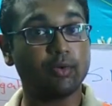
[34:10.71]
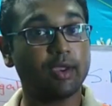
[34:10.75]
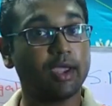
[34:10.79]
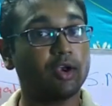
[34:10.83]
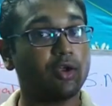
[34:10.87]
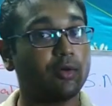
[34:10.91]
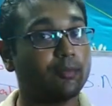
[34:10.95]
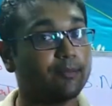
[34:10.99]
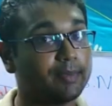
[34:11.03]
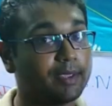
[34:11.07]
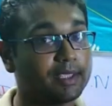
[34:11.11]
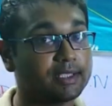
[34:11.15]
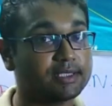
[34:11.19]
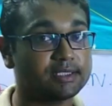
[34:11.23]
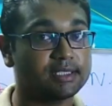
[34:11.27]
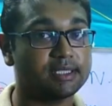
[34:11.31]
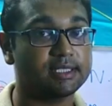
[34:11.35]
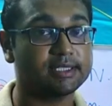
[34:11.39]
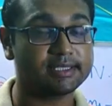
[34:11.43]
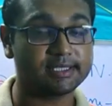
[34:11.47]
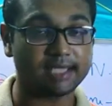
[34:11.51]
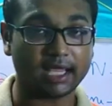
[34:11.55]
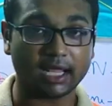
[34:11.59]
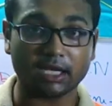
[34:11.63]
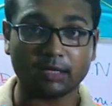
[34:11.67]
you can
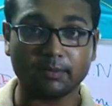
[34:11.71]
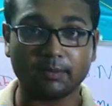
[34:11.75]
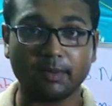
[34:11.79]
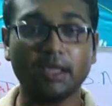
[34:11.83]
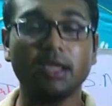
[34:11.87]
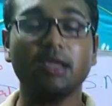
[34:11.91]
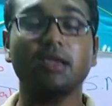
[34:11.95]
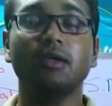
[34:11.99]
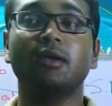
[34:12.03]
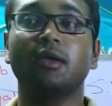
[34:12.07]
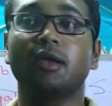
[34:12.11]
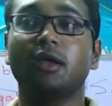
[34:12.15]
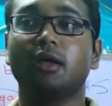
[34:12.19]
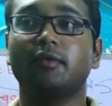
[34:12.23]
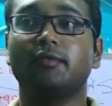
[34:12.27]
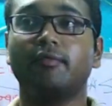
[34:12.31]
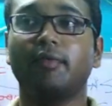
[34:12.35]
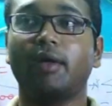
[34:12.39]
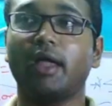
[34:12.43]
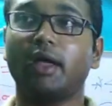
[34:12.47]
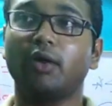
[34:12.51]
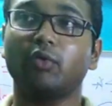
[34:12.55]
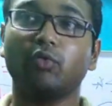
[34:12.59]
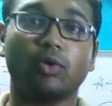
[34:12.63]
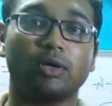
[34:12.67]
obviously send me
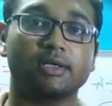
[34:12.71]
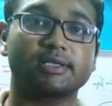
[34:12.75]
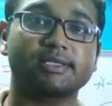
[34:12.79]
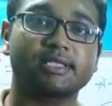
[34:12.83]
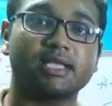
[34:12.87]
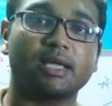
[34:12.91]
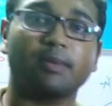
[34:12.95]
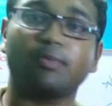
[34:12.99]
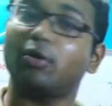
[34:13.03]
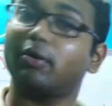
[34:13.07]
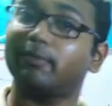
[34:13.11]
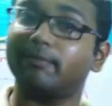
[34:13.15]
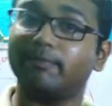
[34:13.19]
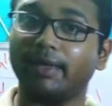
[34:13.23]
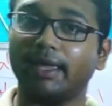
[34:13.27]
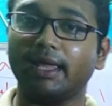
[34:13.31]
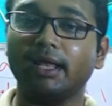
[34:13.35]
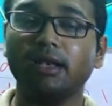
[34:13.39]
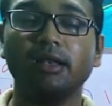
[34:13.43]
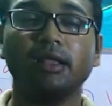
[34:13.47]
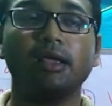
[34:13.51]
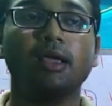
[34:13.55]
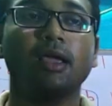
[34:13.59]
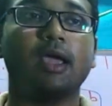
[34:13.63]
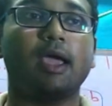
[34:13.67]
via WhatsApp or
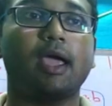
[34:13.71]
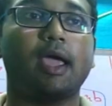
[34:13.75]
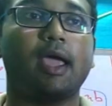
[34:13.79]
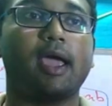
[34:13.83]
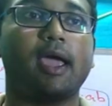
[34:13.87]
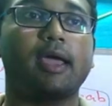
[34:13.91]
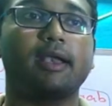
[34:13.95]
mail,